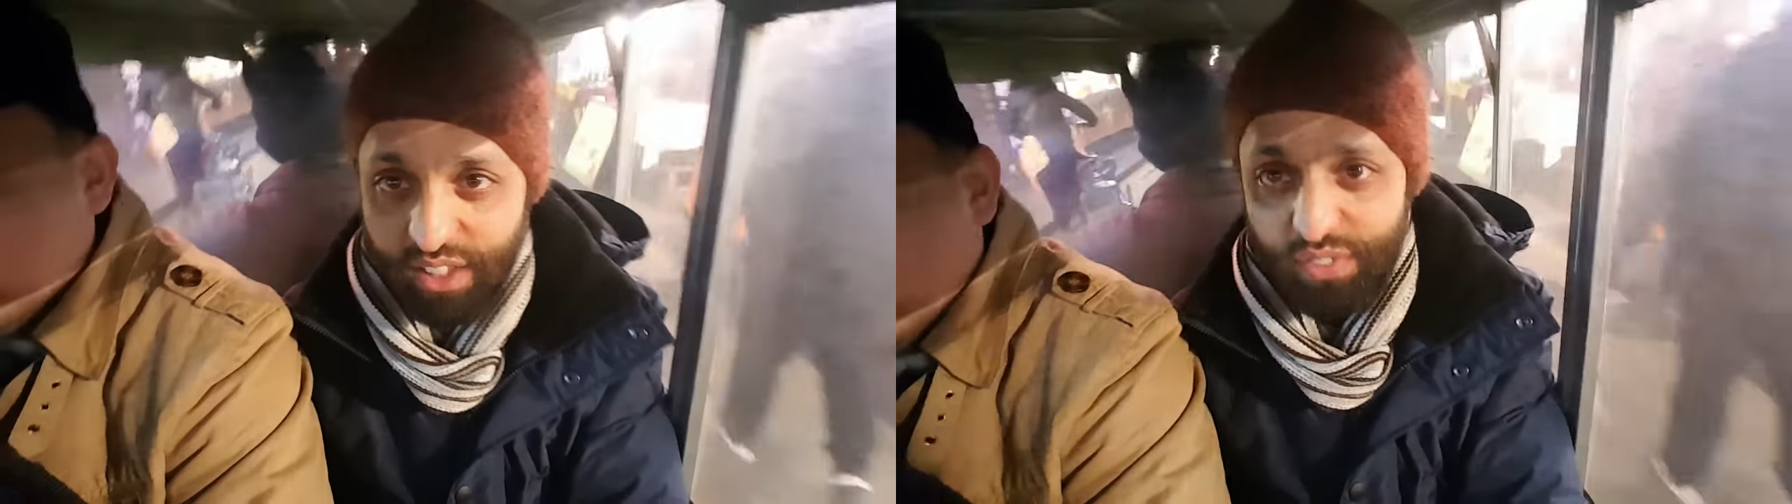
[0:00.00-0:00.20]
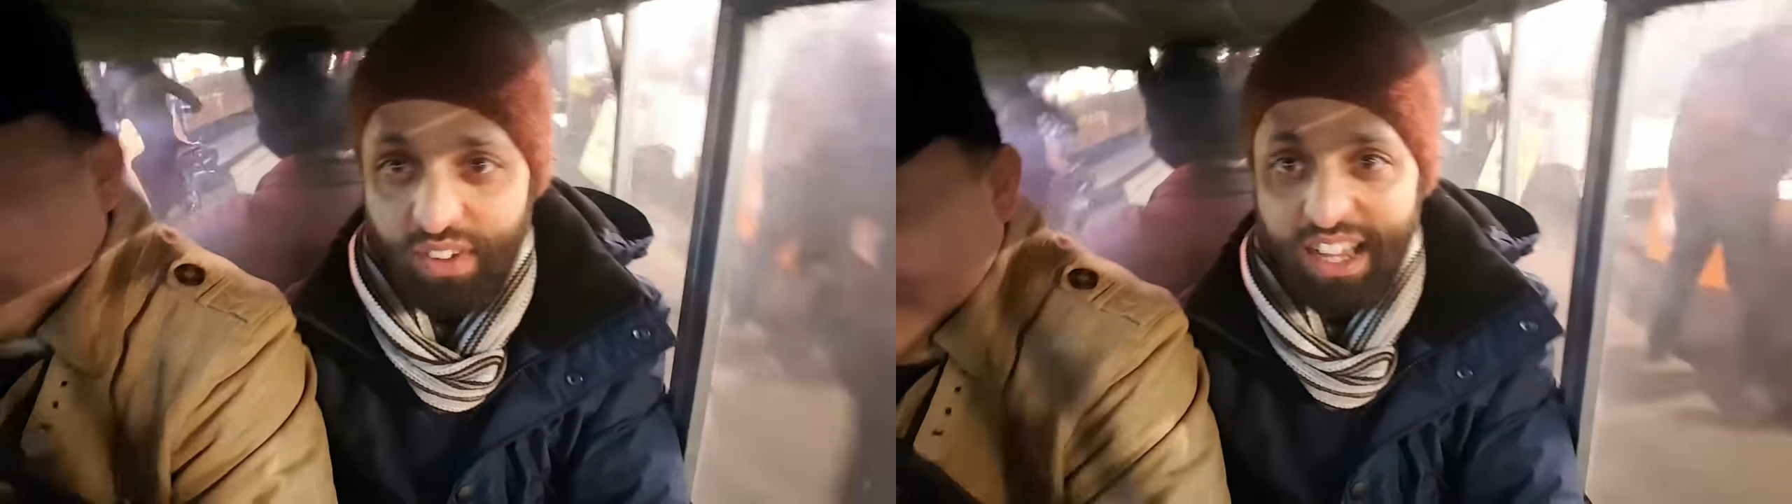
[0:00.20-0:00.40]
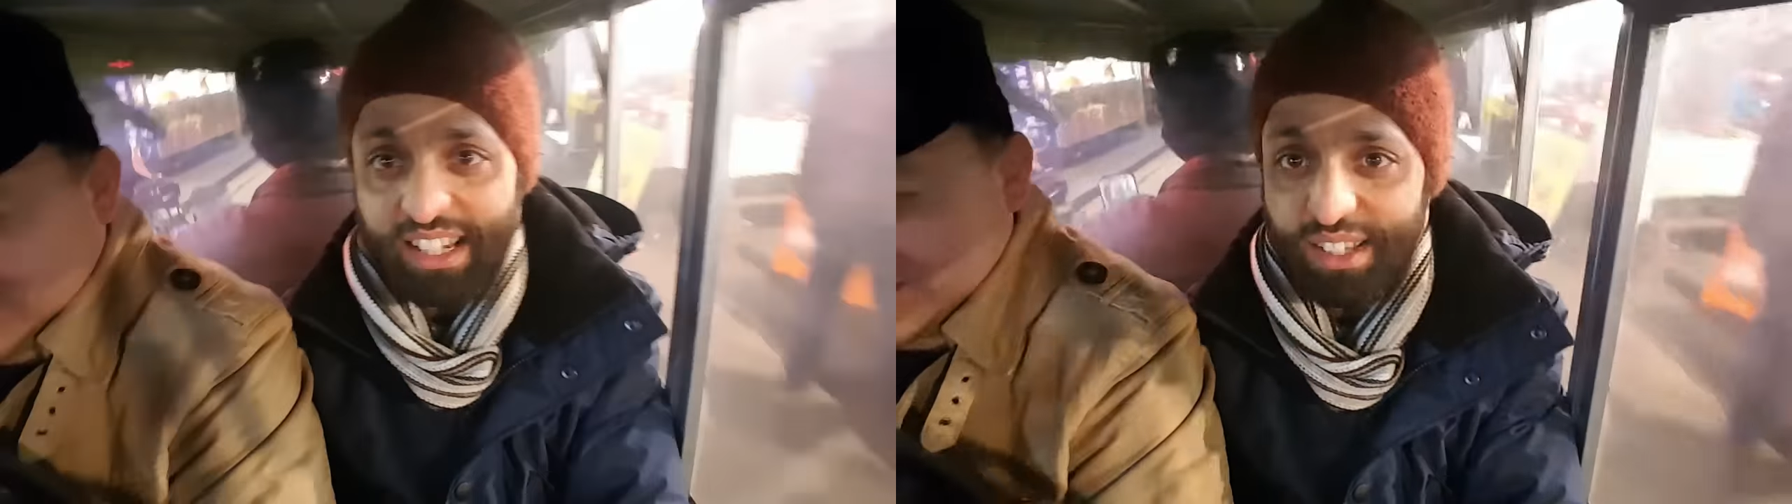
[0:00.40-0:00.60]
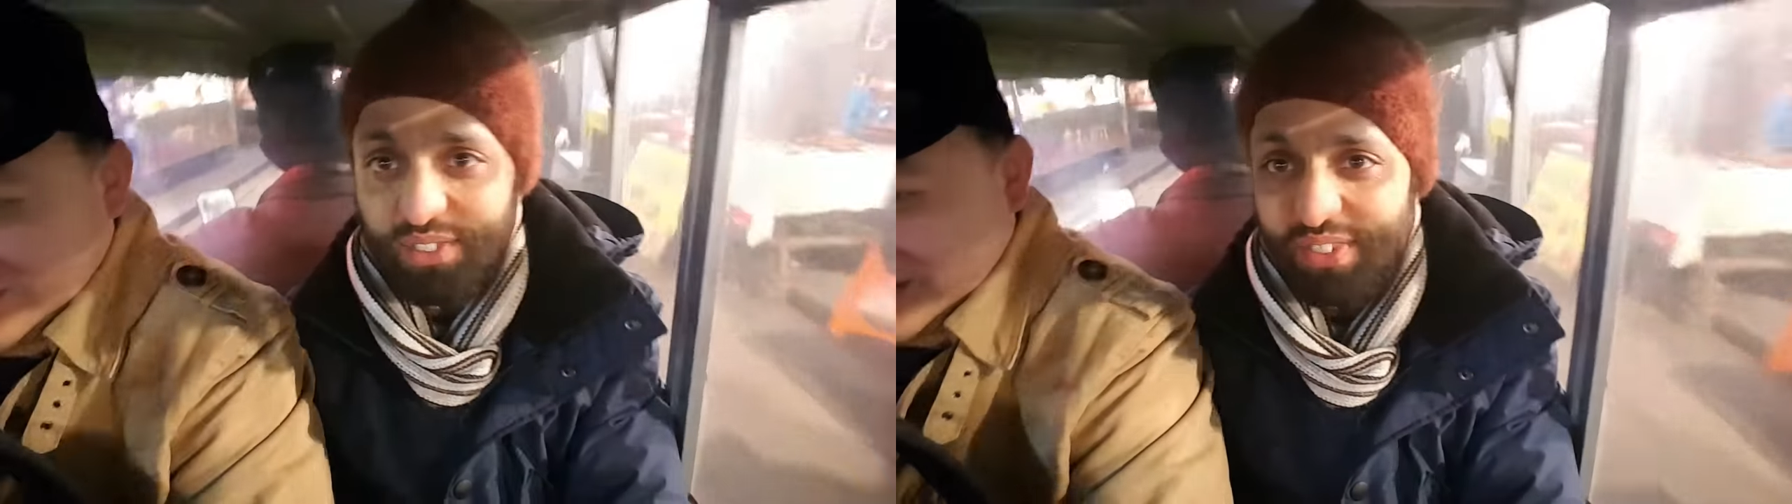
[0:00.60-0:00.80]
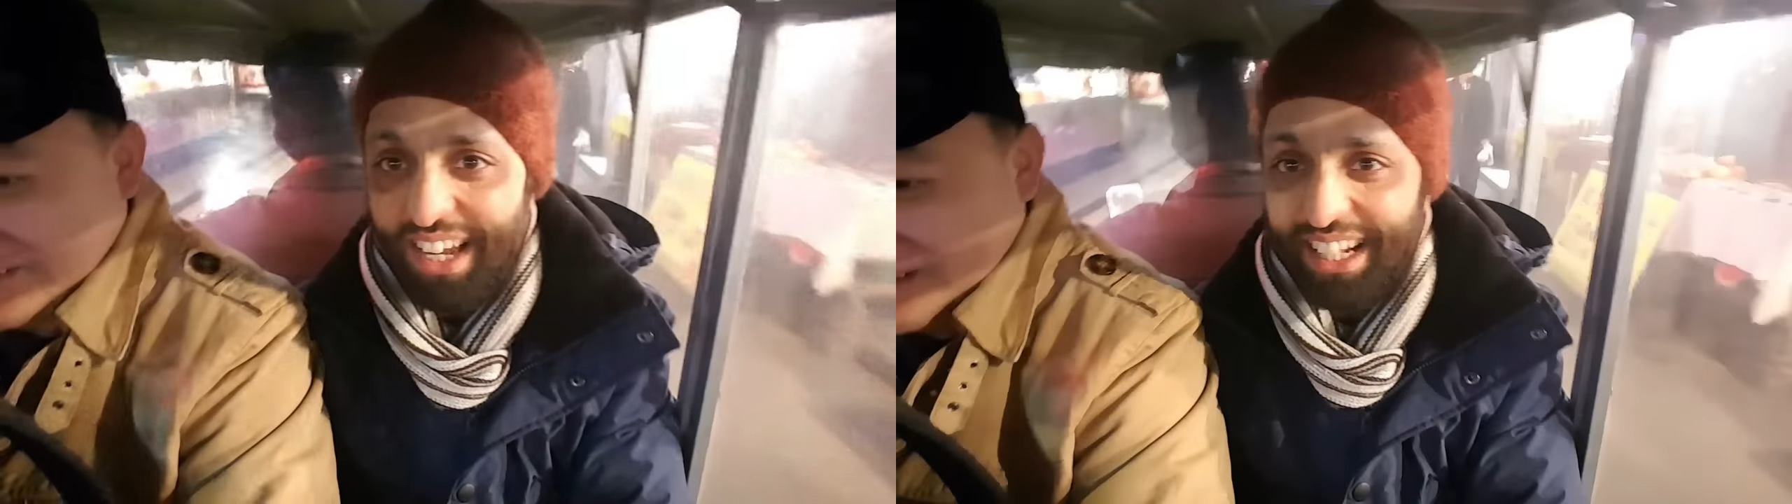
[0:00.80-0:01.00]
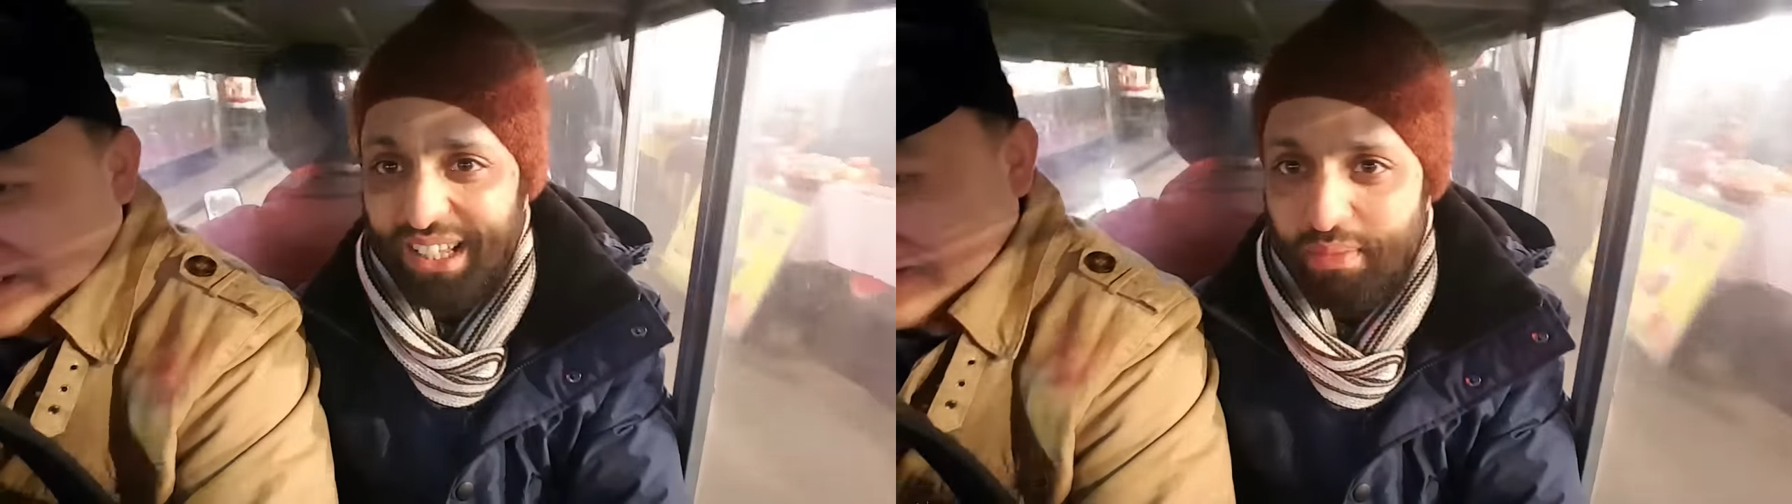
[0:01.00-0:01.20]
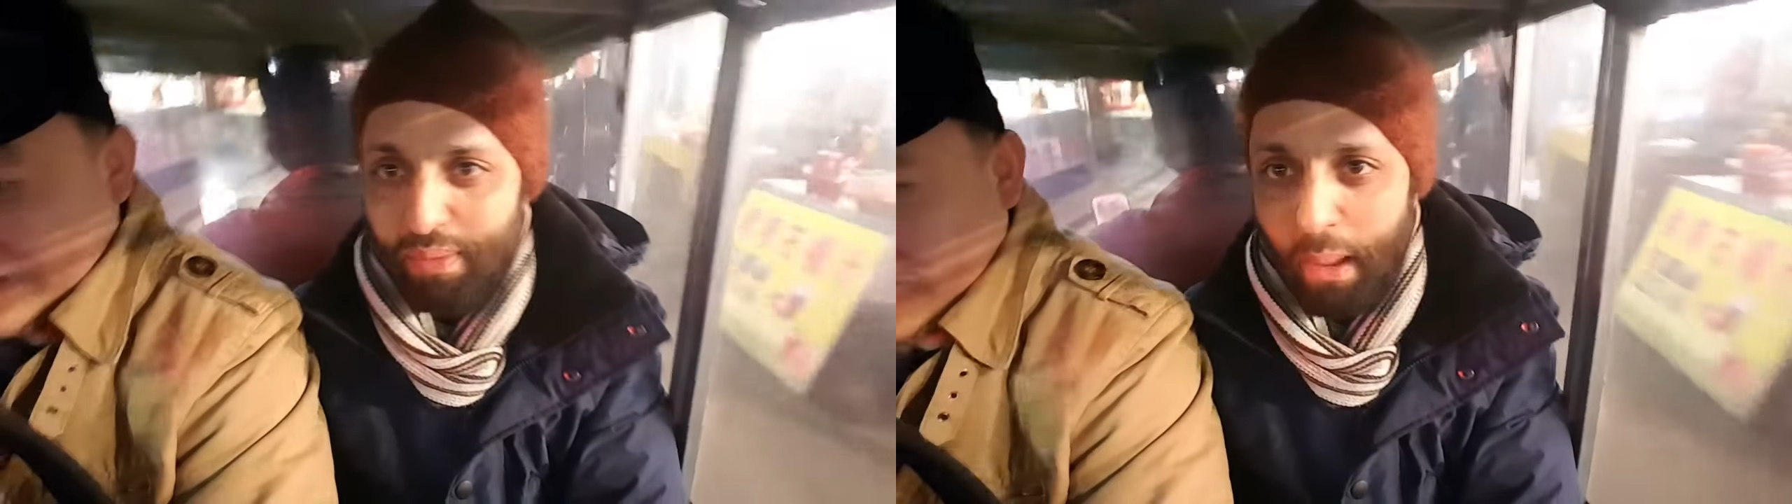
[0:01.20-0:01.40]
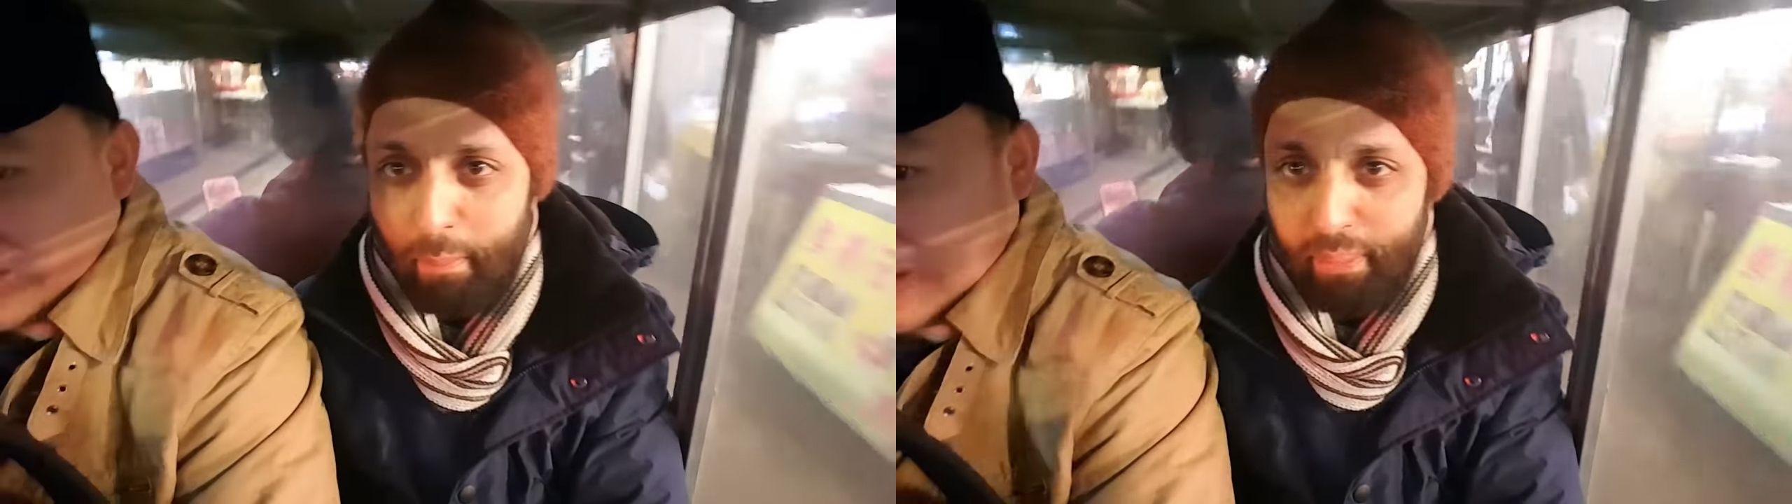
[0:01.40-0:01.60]
It's fun, it's
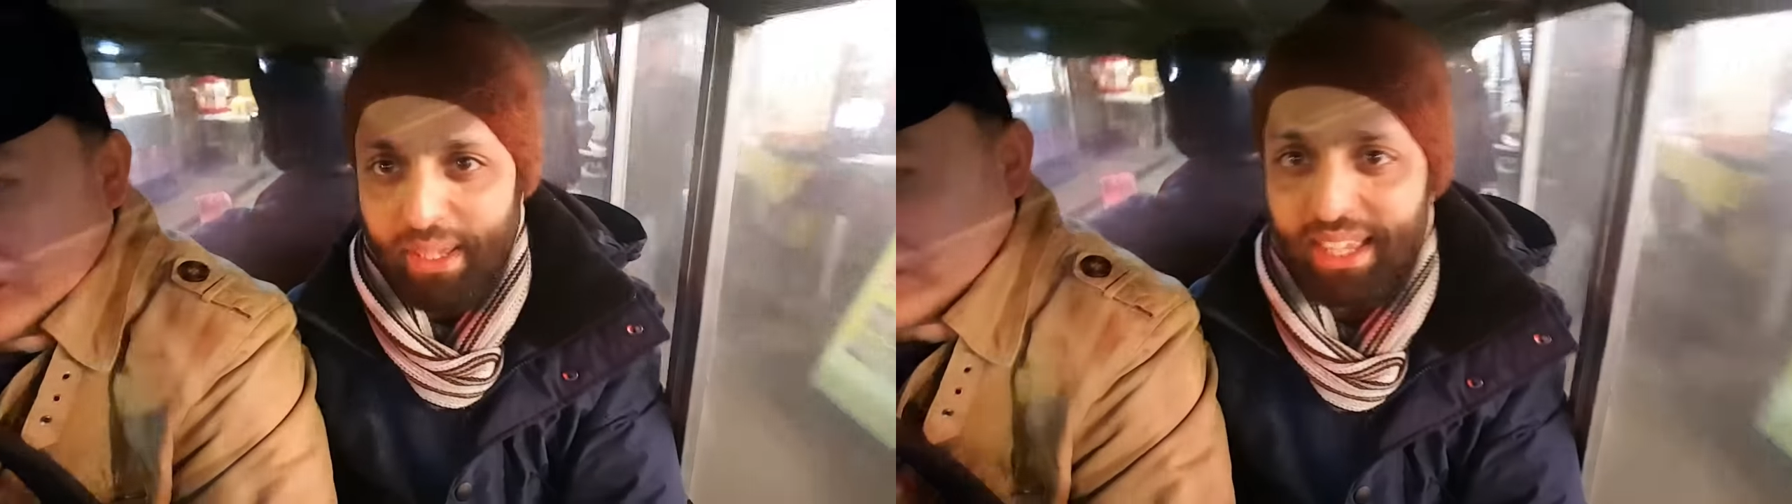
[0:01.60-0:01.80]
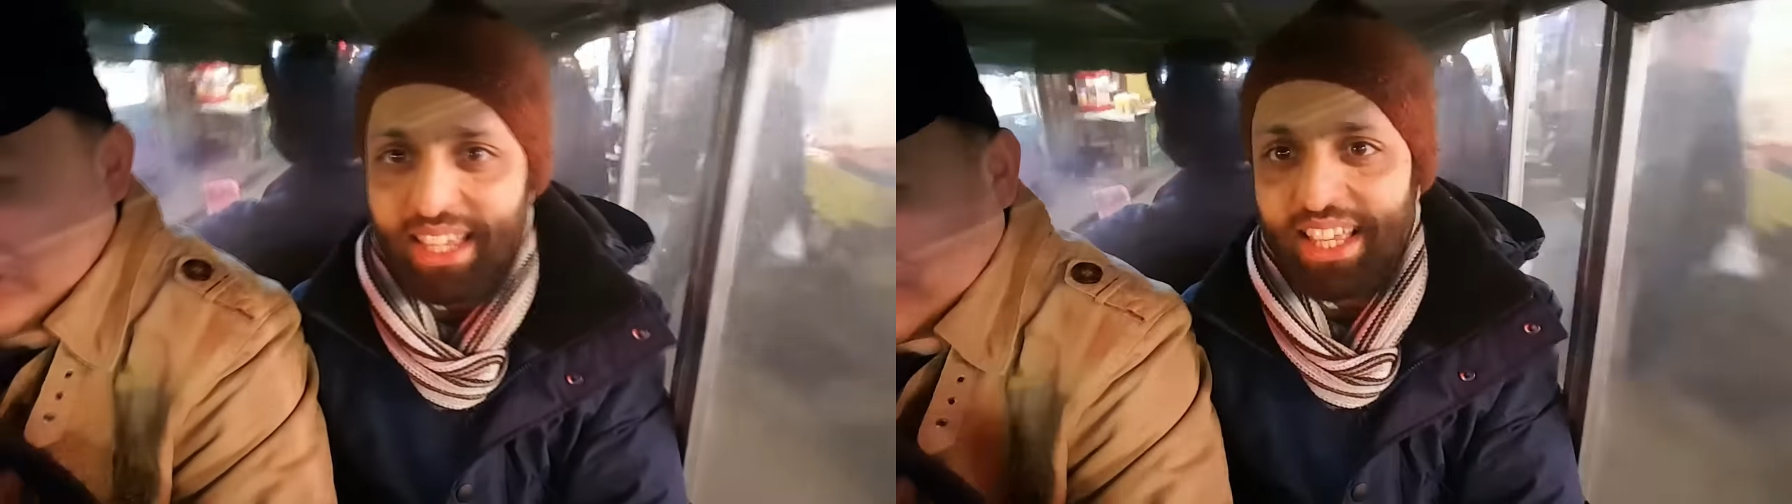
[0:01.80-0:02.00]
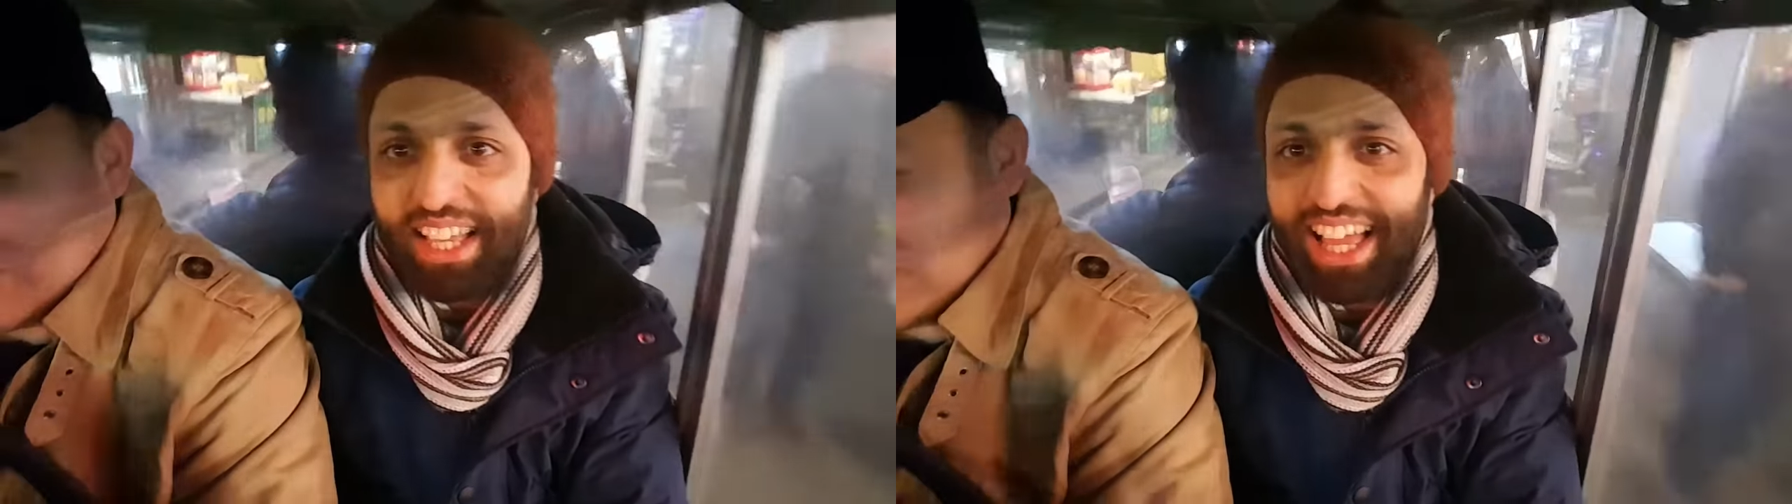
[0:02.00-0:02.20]
bumpy.